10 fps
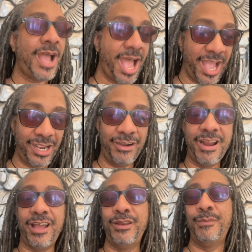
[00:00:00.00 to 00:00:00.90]
hang
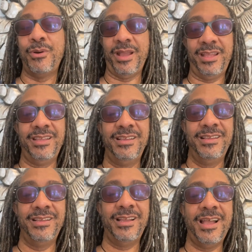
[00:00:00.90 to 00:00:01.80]
around the boy
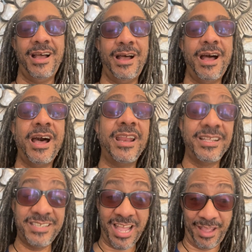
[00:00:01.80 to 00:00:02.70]
all the
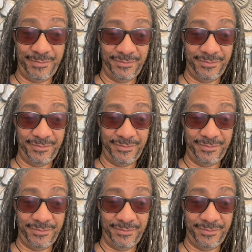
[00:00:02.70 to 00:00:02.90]
time.